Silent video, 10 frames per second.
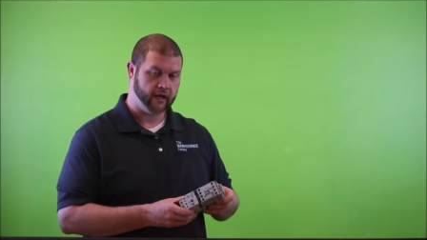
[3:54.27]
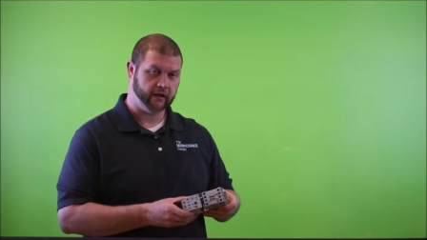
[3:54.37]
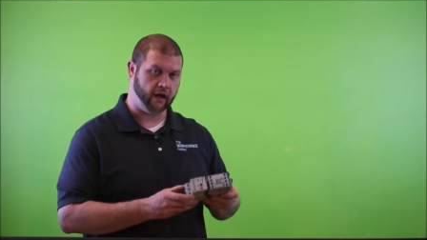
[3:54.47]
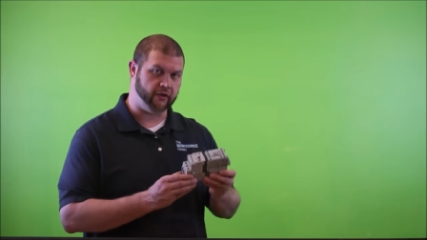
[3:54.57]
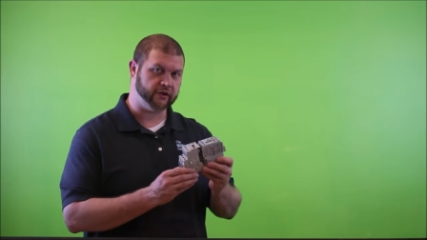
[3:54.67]

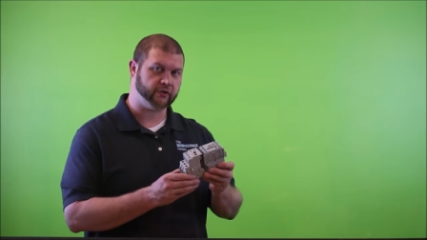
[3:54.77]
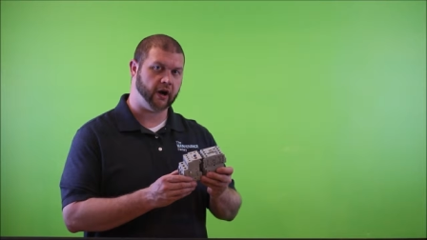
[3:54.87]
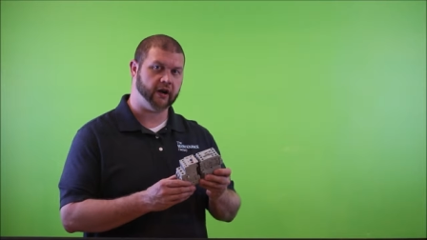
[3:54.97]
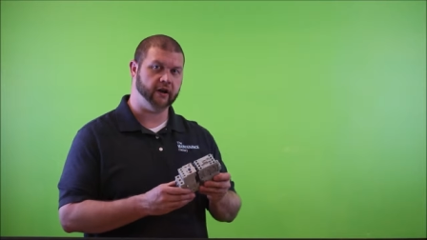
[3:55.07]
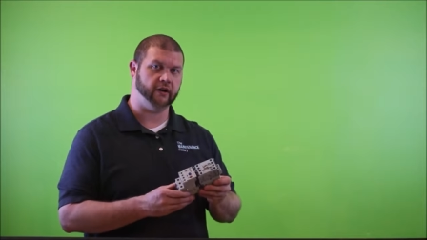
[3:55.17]
Now this
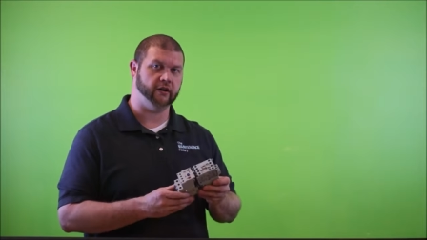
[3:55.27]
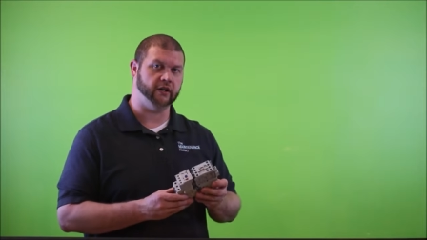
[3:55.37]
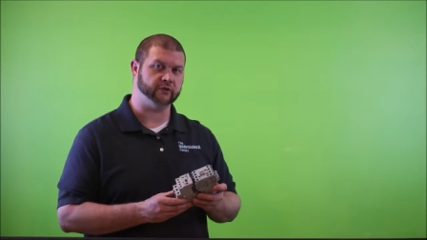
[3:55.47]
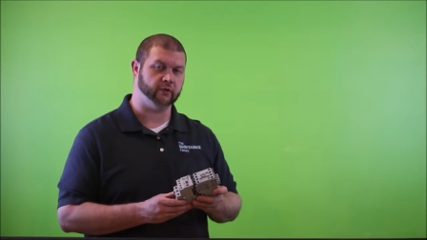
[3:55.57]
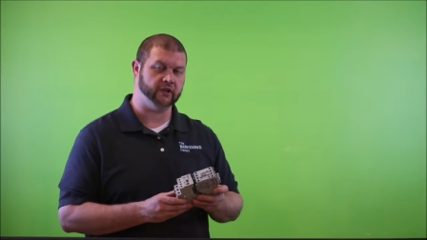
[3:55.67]
right here
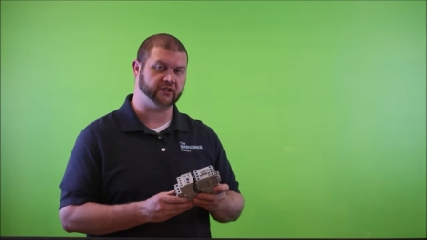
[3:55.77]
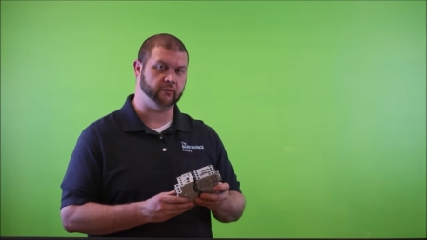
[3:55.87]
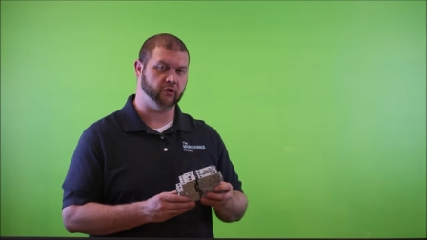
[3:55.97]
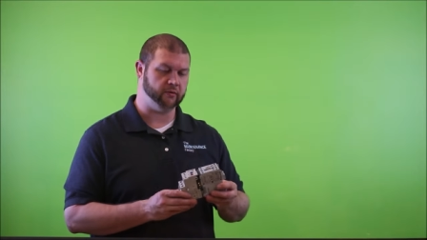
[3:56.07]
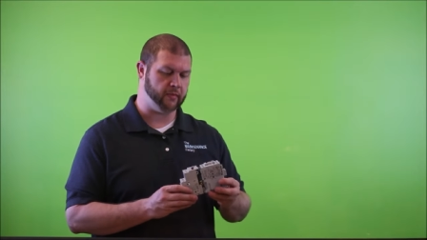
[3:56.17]
is what
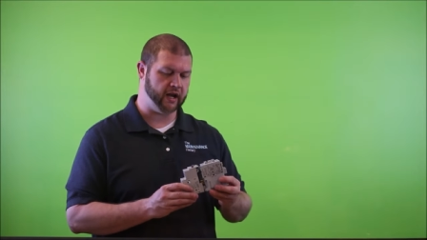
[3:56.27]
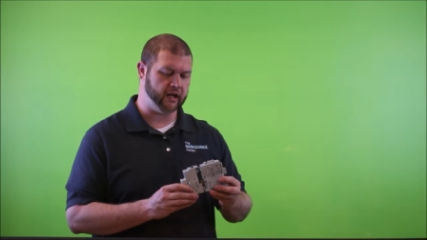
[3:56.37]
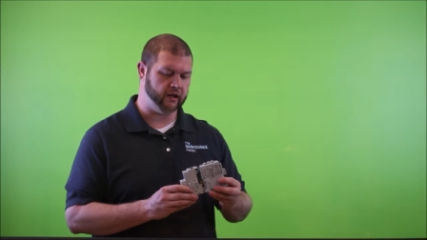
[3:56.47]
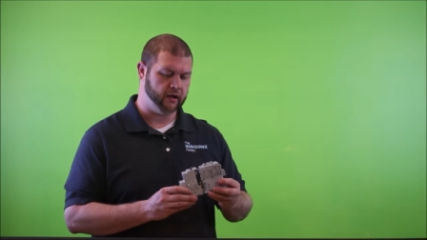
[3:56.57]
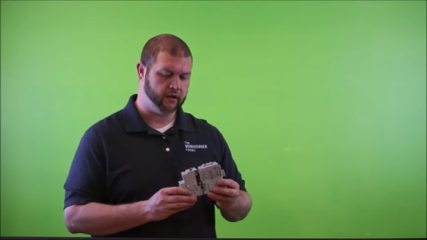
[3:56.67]
someone
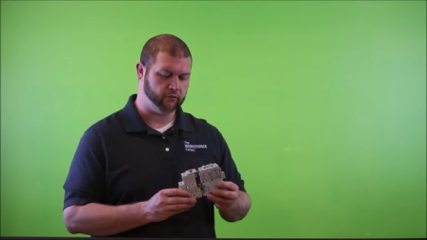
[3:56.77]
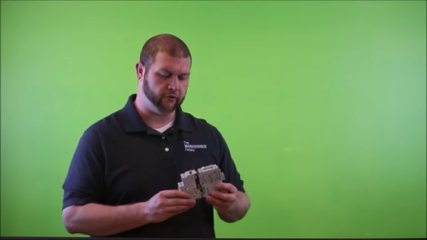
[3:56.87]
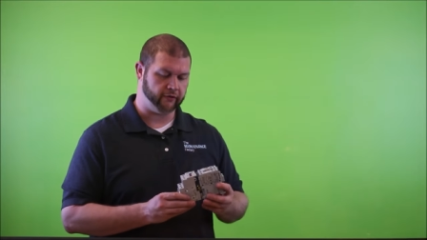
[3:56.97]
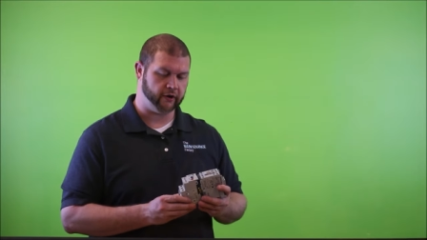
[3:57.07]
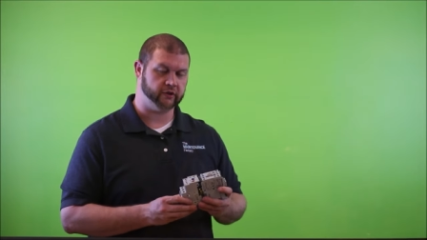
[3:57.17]
may
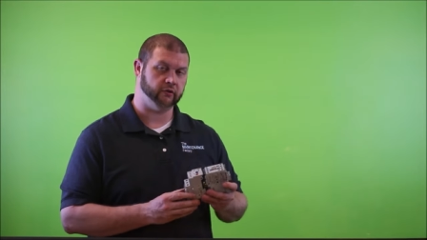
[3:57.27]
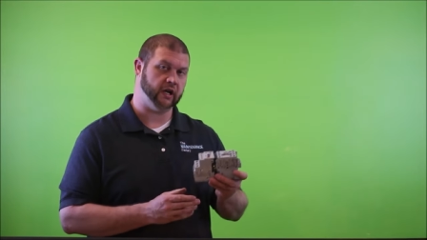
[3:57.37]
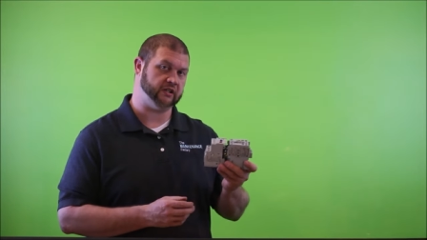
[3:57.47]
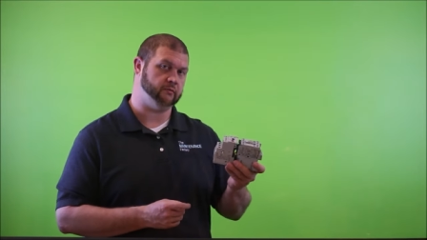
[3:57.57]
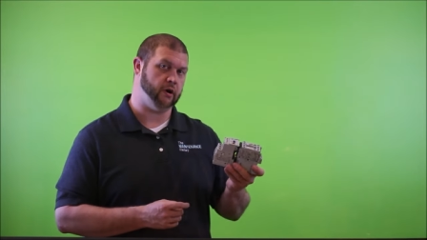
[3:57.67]
refer to
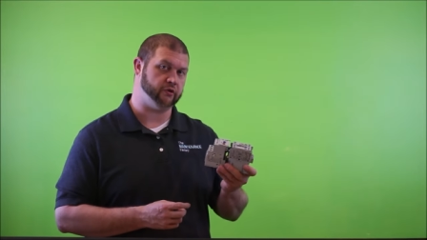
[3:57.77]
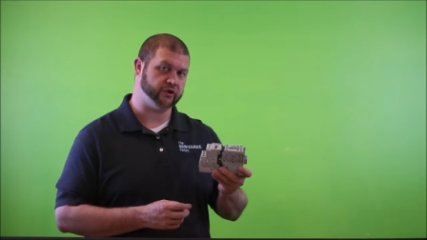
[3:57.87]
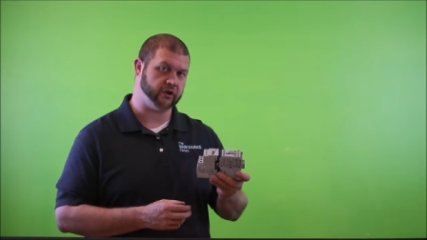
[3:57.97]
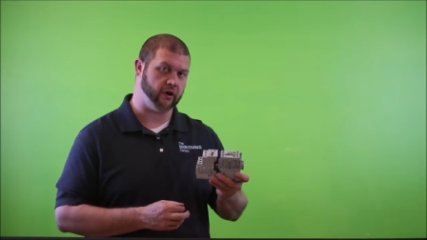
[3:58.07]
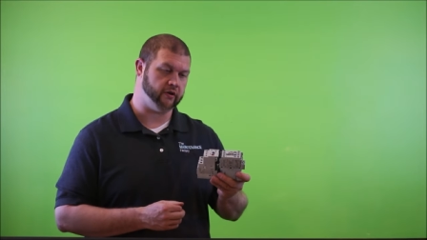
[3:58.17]
as a motor
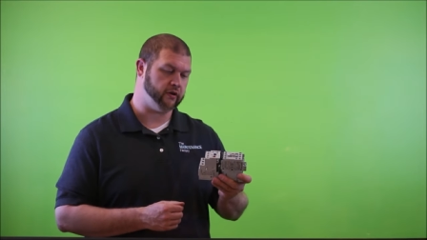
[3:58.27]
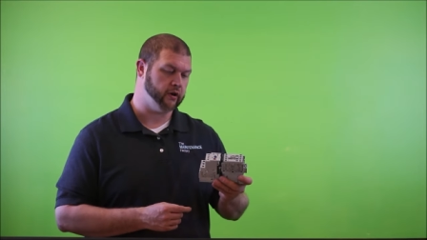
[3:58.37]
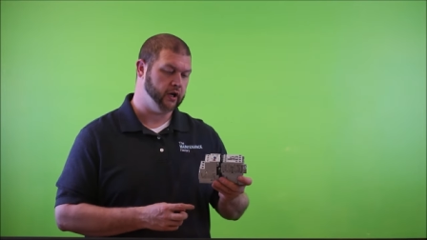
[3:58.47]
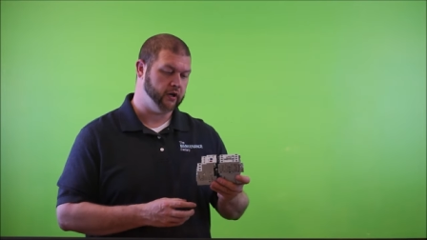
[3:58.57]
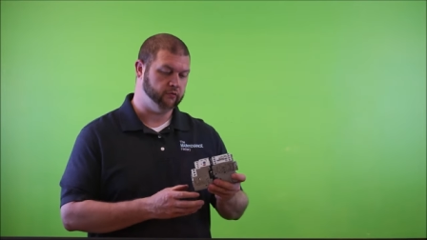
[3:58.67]
starter,
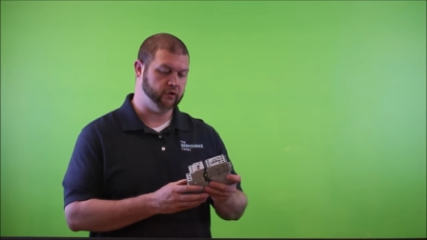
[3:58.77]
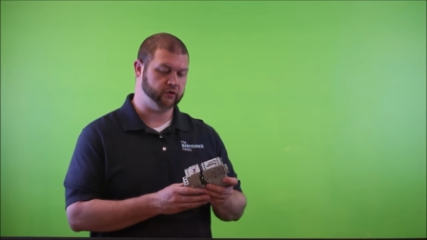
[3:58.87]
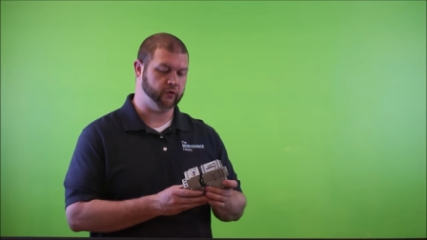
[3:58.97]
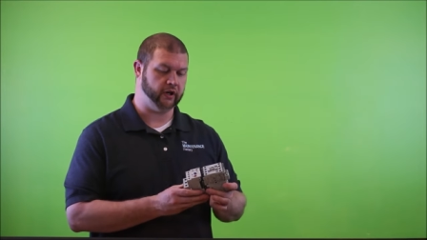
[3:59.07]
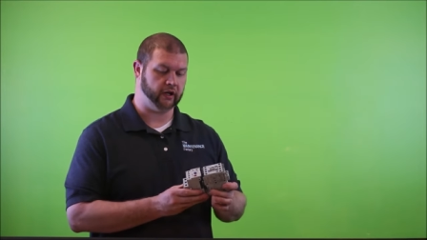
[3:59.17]

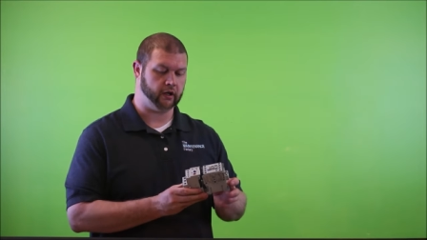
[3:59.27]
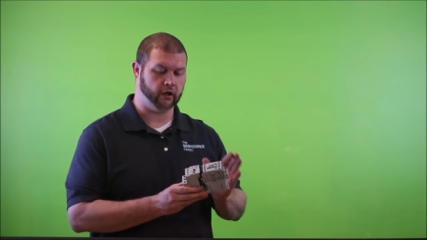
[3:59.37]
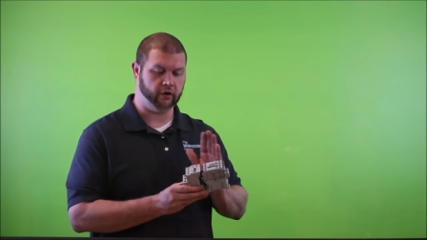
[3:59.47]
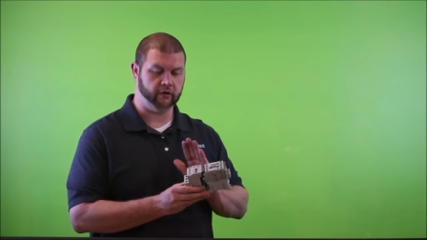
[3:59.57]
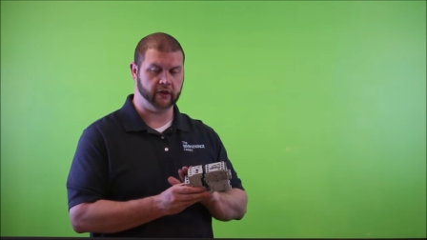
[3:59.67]
which would
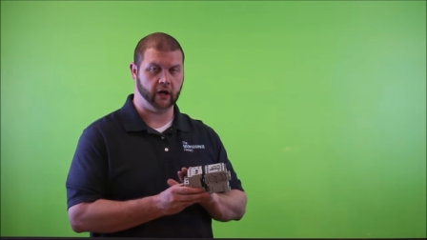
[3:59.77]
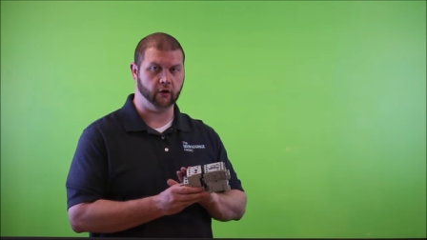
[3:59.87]
include the